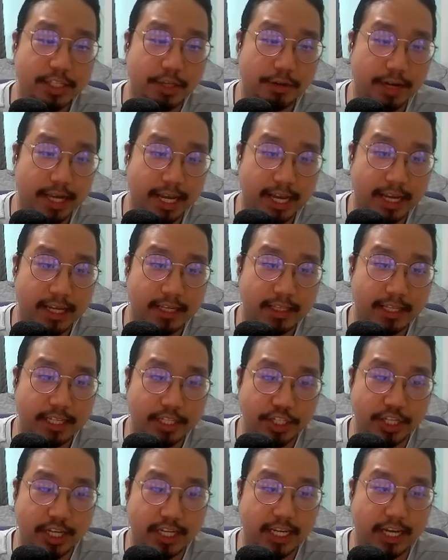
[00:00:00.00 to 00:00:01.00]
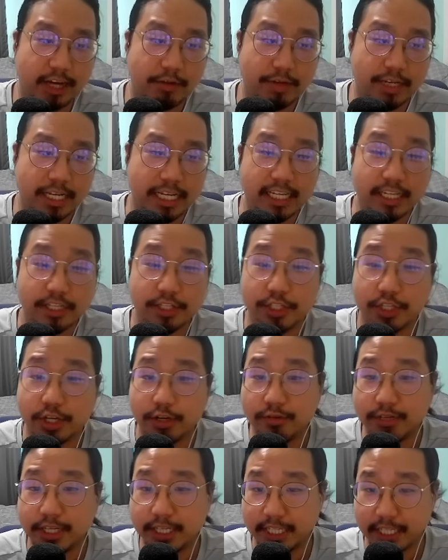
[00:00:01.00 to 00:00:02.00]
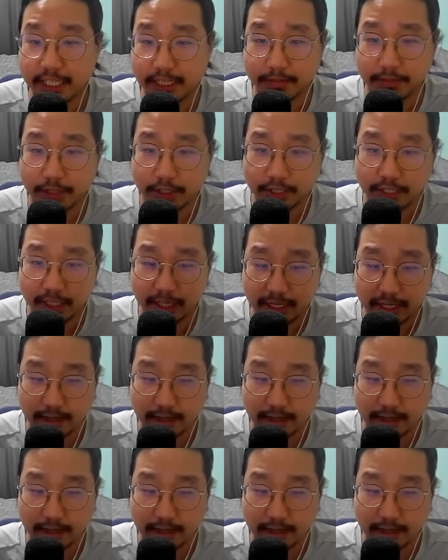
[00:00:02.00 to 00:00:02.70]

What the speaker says: ahead. Let's check out what a Zoni team looks like.